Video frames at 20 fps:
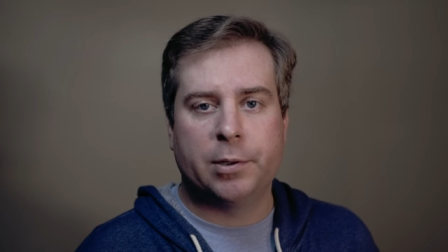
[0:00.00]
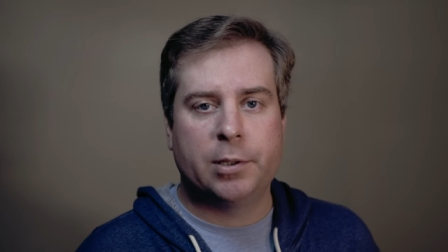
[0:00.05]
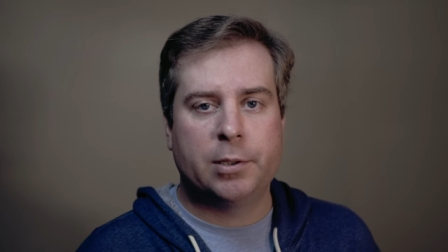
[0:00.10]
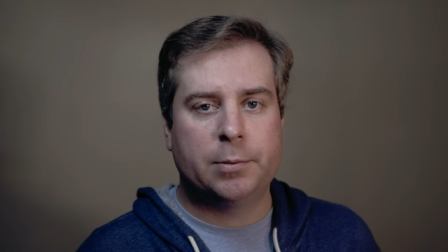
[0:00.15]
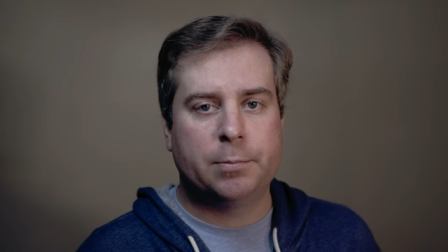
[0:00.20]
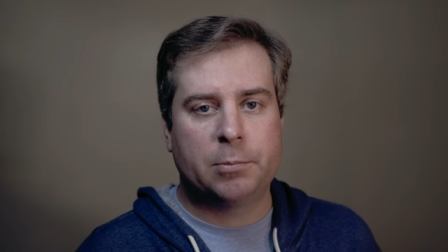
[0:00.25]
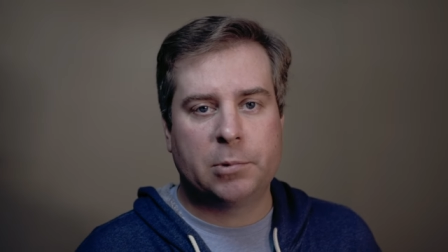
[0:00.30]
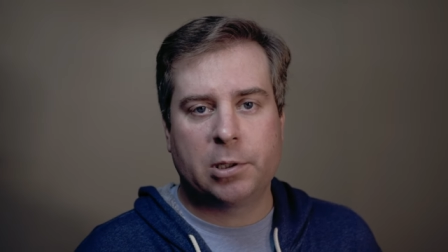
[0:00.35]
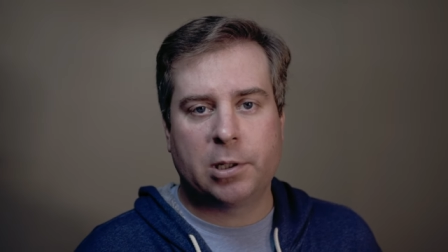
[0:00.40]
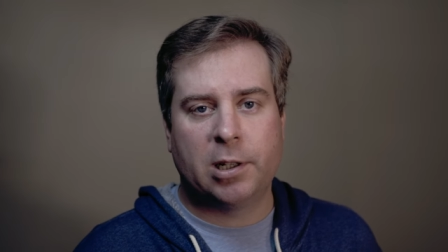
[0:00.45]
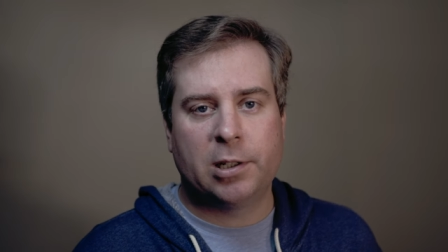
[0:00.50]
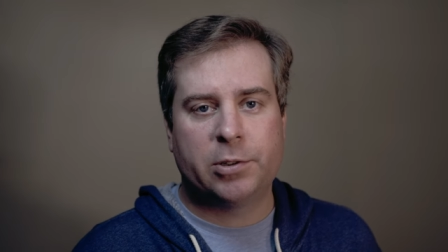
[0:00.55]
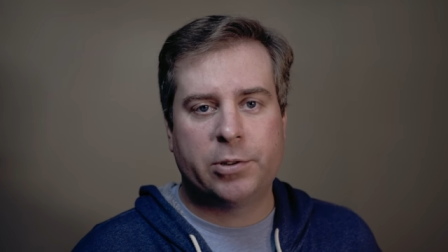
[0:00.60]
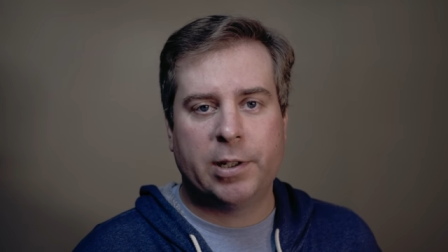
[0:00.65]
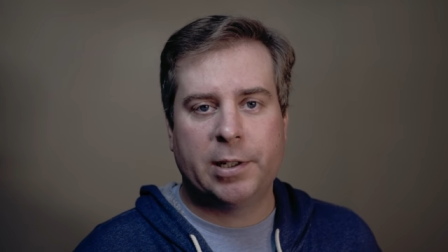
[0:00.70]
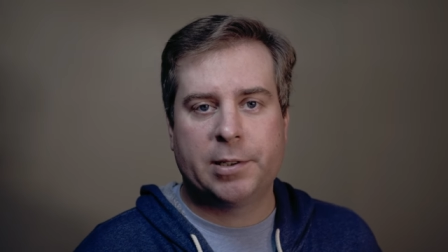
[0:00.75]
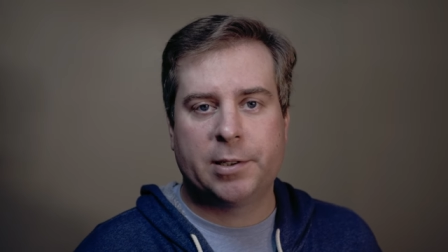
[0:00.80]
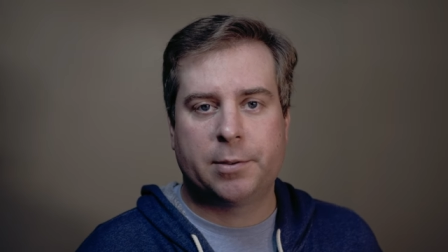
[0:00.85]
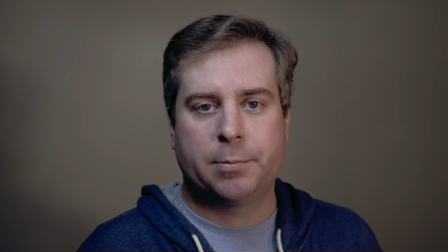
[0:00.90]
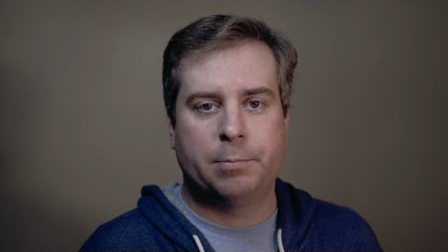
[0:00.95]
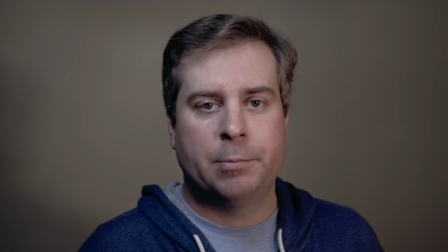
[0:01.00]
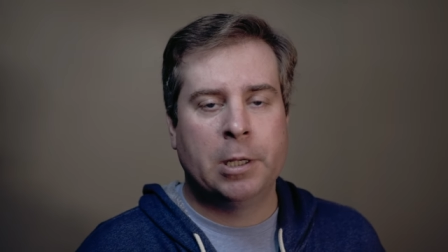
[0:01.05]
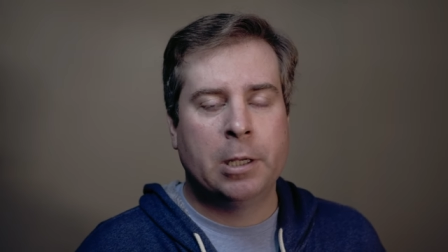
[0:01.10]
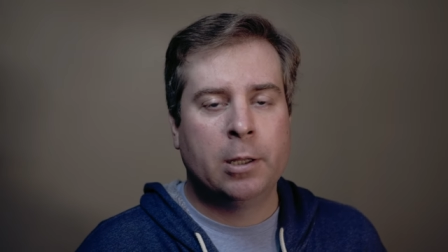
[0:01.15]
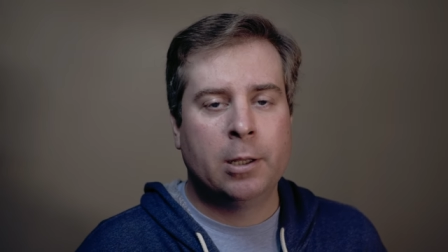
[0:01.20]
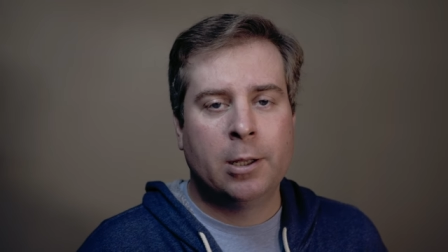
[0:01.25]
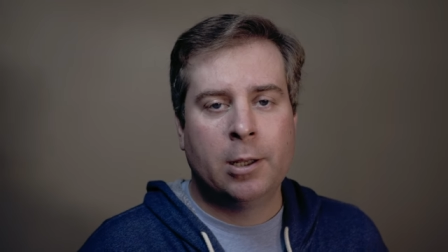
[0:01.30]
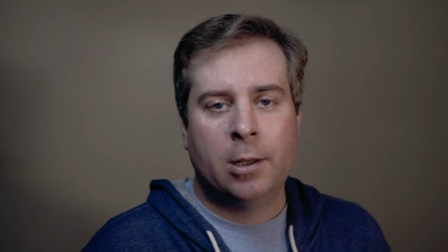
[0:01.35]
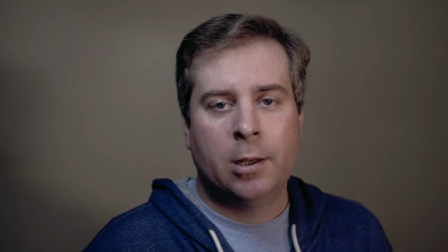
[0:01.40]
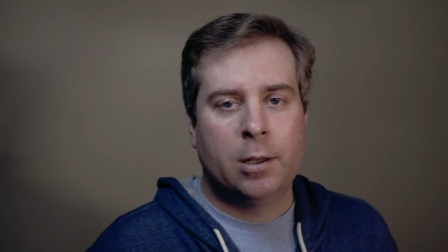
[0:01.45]
In contrast,
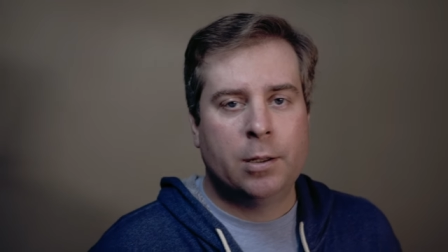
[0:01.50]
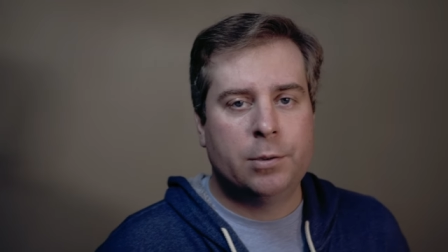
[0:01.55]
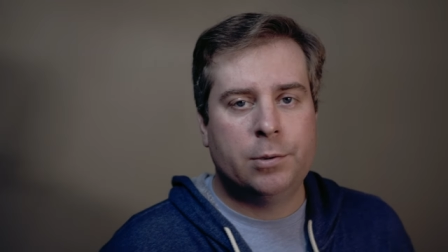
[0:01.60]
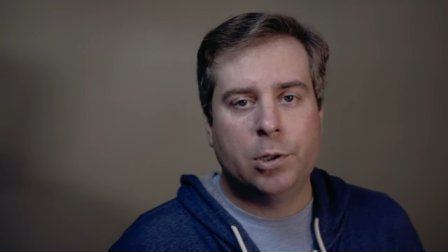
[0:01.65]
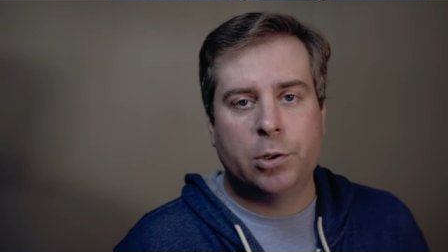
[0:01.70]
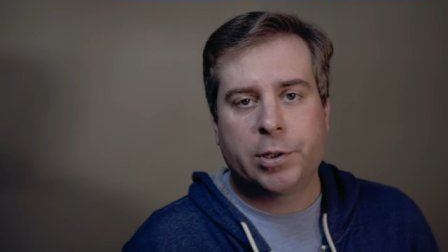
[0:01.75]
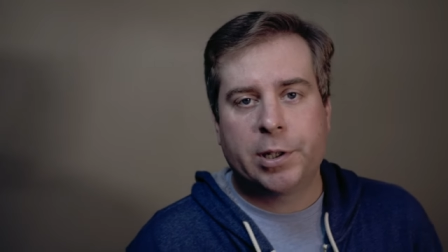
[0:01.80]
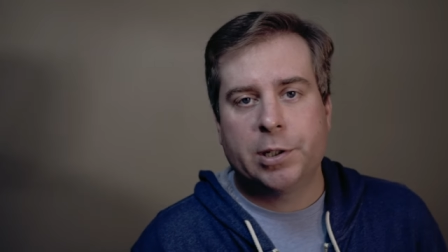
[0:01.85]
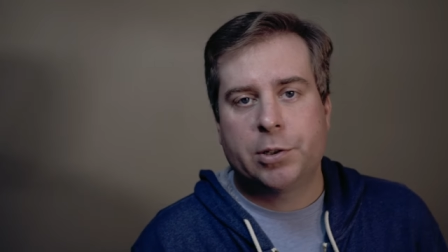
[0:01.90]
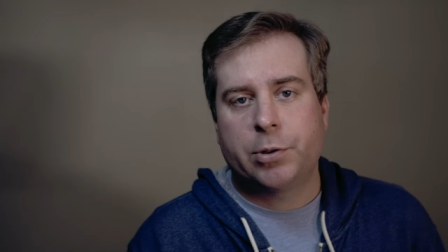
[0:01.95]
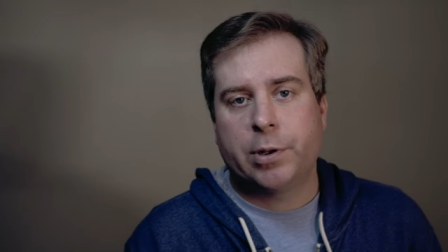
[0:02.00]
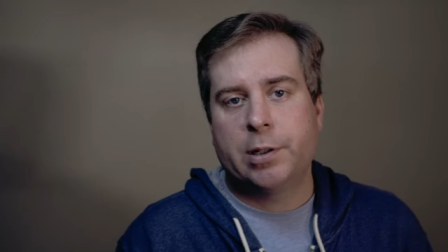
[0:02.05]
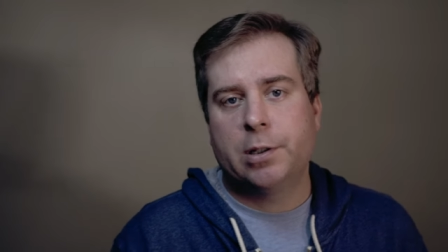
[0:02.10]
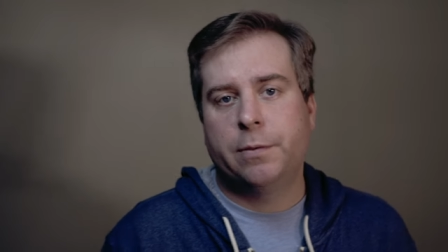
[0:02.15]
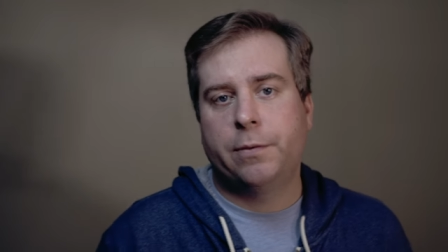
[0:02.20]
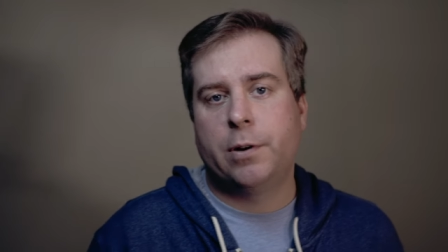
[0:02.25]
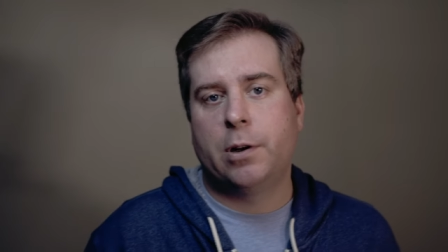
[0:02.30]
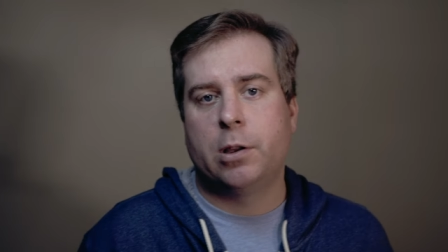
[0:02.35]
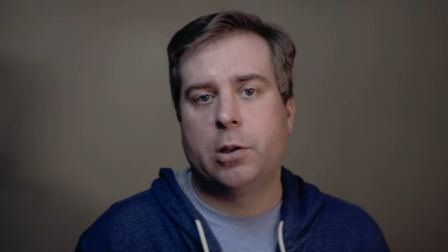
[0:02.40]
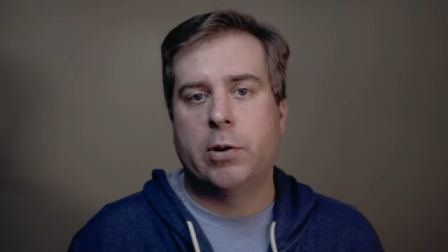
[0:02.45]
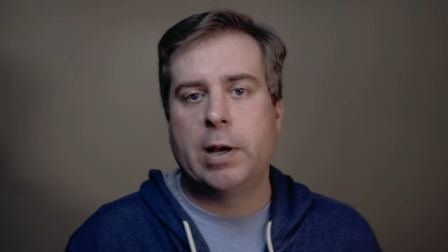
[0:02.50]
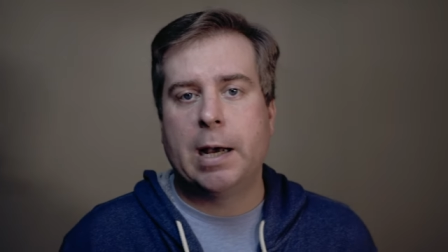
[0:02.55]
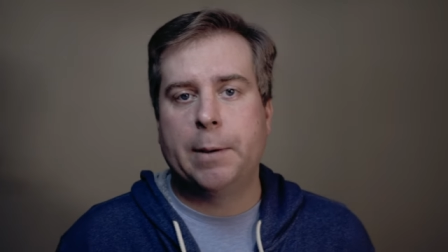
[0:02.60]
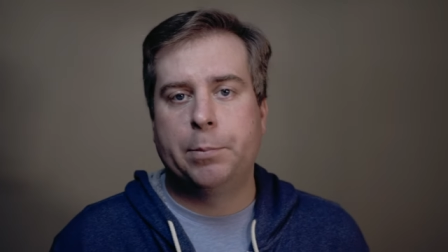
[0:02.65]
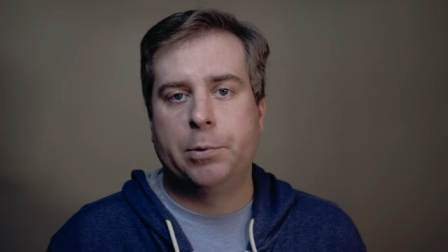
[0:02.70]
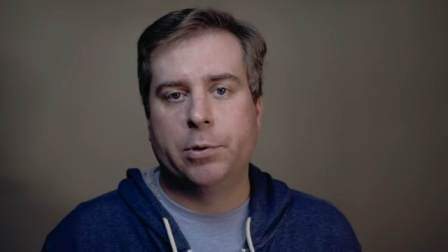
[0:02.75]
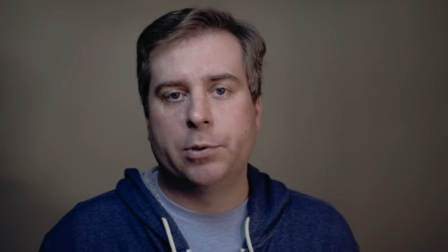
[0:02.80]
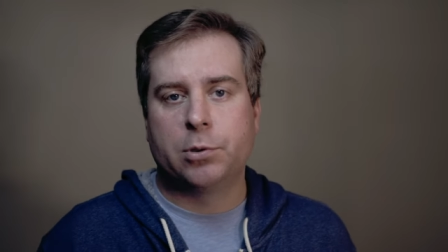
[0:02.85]
Nokia tried to follow Apple